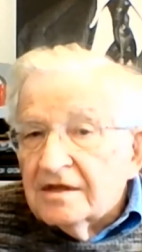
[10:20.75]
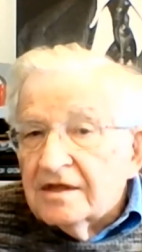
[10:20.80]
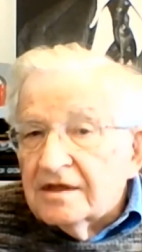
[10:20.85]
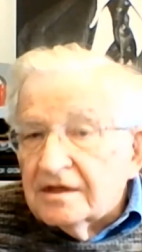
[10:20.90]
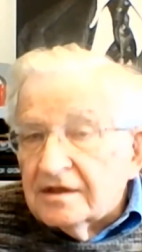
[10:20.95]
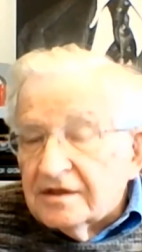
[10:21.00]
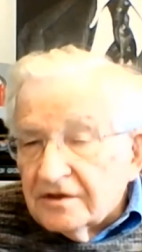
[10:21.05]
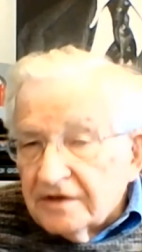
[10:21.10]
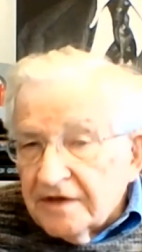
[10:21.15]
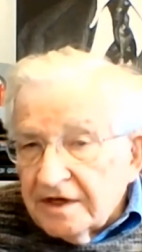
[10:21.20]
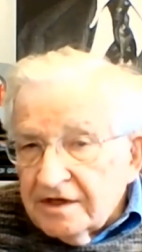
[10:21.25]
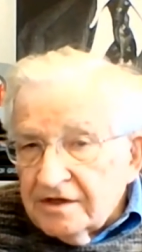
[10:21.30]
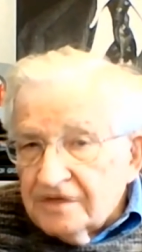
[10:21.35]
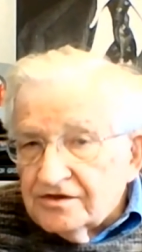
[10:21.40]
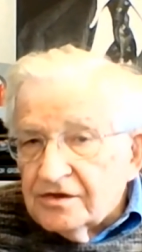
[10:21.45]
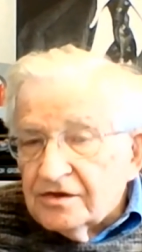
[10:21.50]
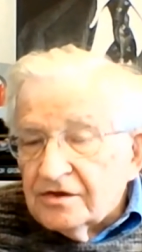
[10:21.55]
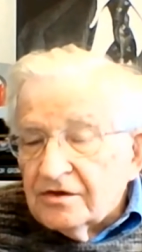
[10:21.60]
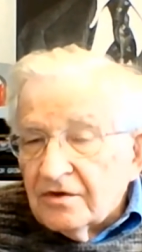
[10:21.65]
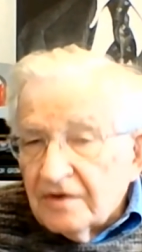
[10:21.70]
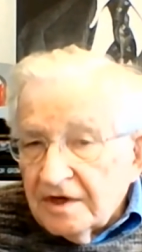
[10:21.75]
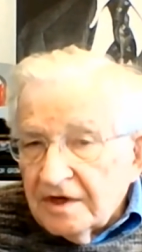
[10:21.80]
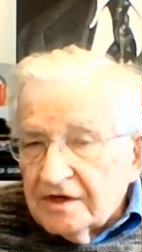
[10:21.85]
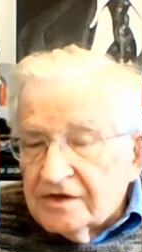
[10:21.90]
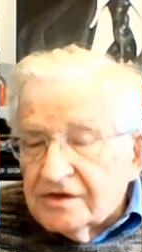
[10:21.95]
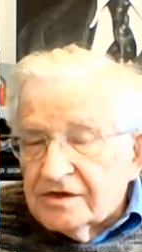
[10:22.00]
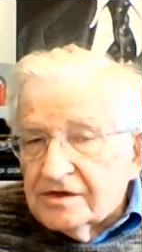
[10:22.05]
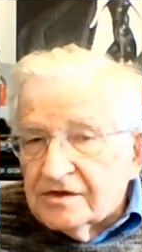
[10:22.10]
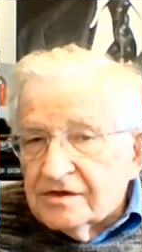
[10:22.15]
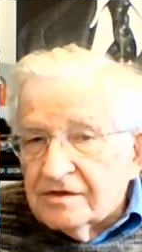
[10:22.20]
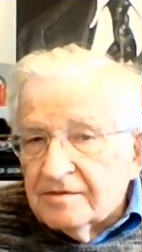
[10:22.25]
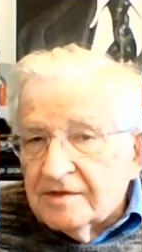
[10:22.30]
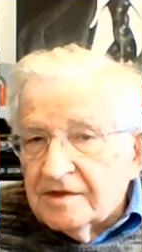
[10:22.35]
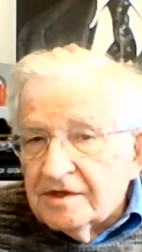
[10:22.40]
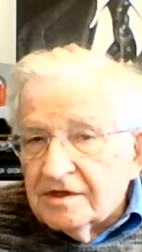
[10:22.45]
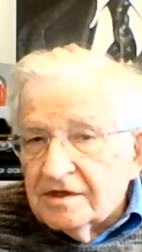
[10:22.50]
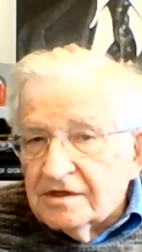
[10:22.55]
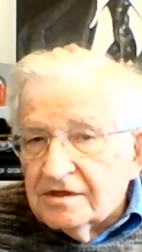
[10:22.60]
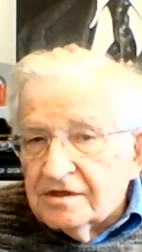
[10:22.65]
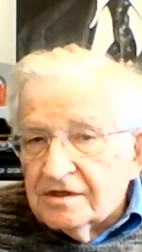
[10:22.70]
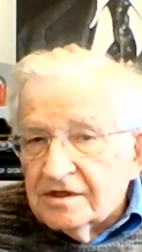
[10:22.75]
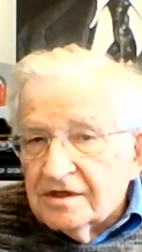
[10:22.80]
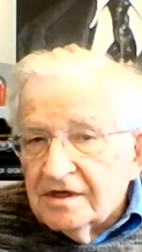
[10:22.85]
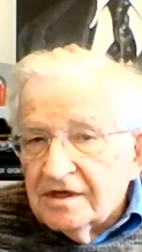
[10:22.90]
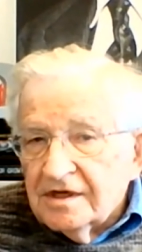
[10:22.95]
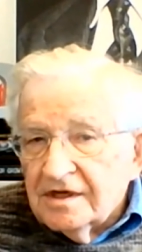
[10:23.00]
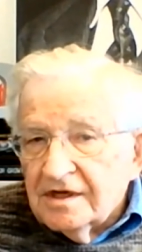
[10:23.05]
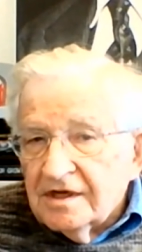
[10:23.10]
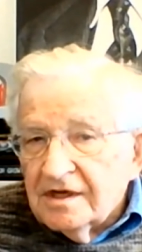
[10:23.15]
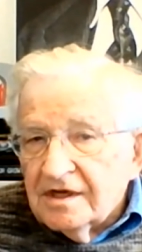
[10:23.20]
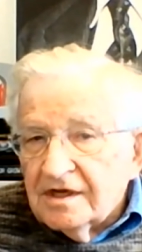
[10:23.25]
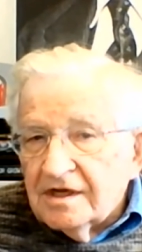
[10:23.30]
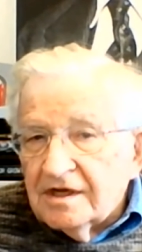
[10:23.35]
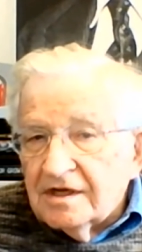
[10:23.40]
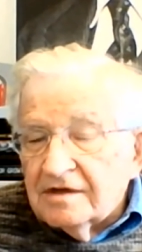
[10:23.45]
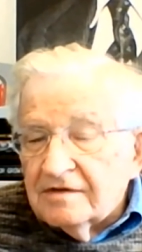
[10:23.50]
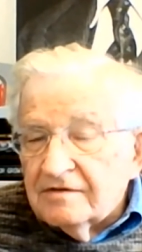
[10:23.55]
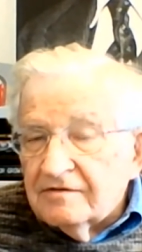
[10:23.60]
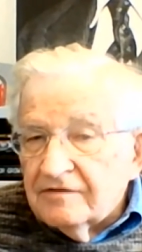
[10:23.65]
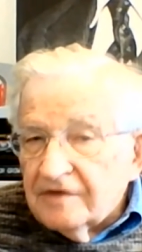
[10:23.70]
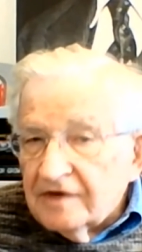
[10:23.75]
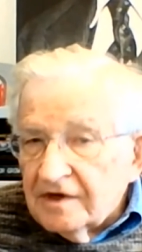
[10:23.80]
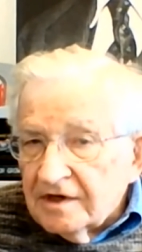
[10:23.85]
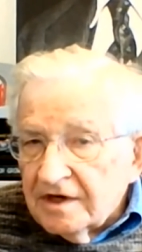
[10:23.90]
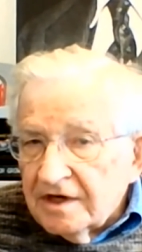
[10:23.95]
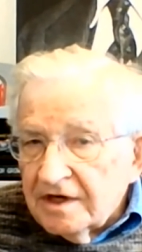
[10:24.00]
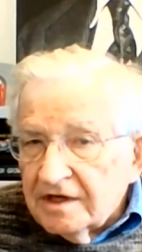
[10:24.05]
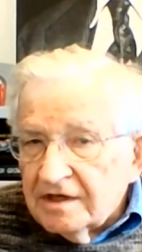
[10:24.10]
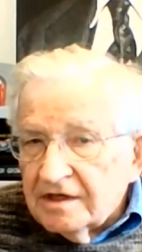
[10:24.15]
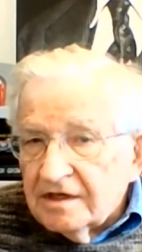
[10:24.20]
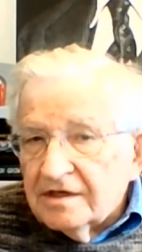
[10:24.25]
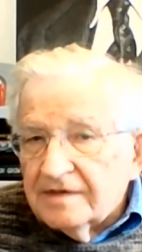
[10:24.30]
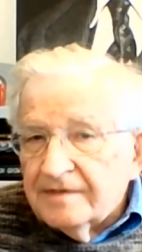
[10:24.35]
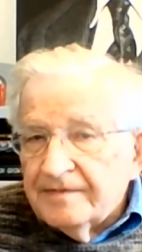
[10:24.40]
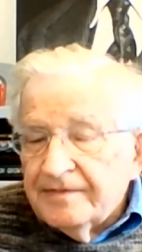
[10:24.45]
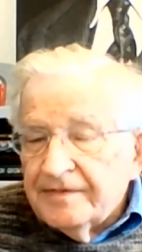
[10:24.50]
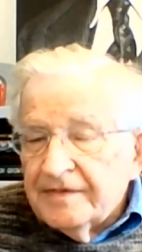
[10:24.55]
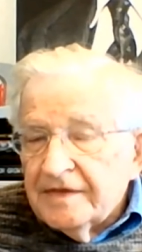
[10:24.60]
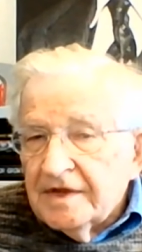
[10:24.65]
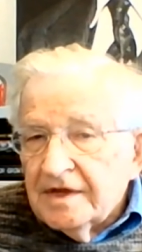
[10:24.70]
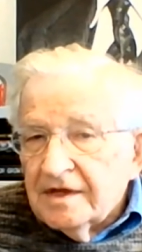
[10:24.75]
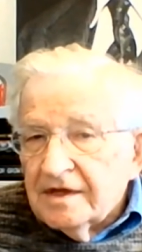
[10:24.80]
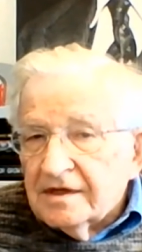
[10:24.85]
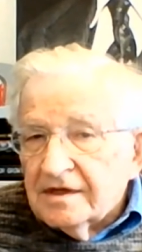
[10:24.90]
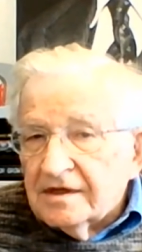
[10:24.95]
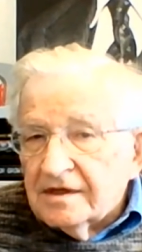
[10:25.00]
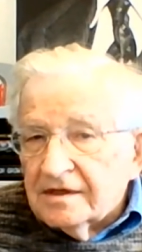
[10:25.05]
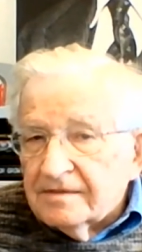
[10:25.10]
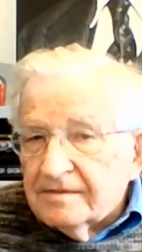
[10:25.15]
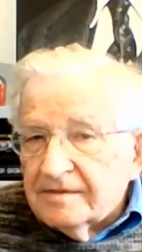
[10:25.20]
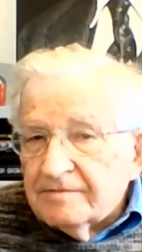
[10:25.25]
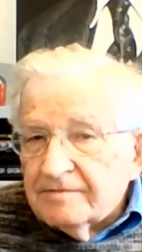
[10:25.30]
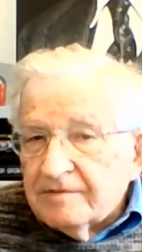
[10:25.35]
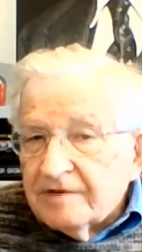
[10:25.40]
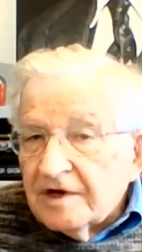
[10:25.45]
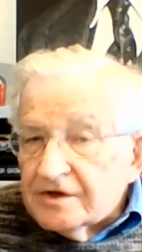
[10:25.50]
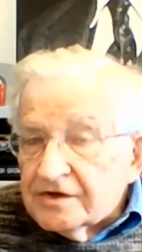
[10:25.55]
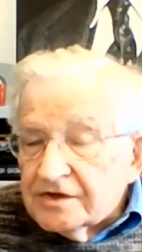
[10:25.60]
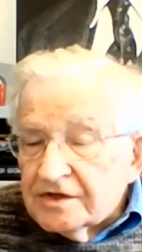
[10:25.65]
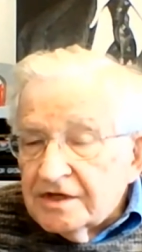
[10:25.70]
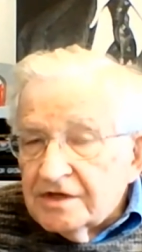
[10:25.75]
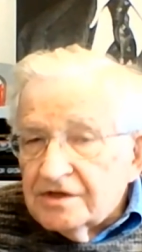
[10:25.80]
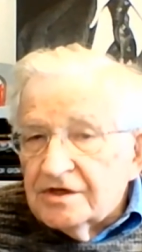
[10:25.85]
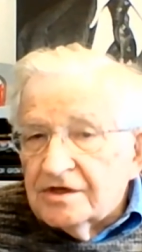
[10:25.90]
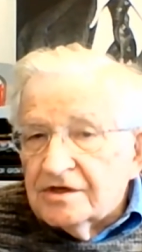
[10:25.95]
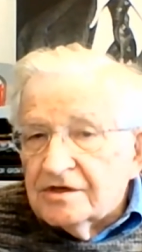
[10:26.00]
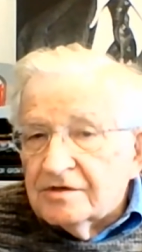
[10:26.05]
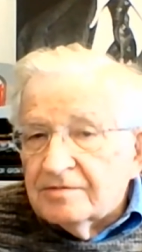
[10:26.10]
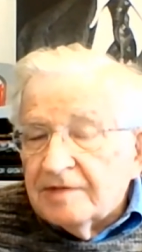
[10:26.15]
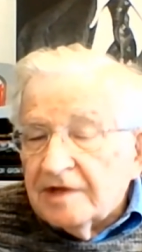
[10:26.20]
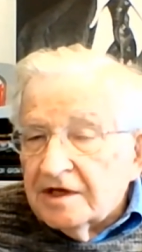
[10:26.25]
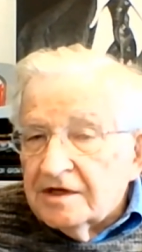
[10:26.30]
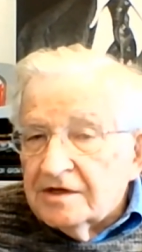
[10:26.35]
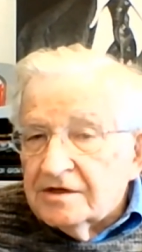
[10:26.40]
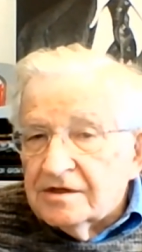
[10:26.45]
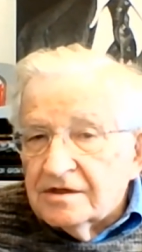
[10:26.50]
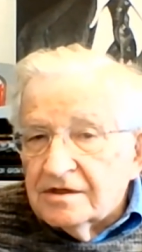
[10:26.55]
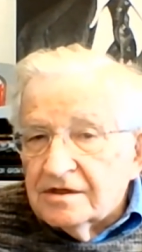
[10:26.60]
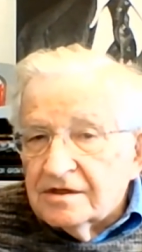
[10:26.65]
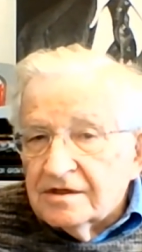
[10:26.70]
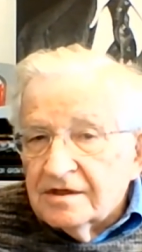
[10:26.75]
that there is criticism of this in very uh, uh, prestigious places.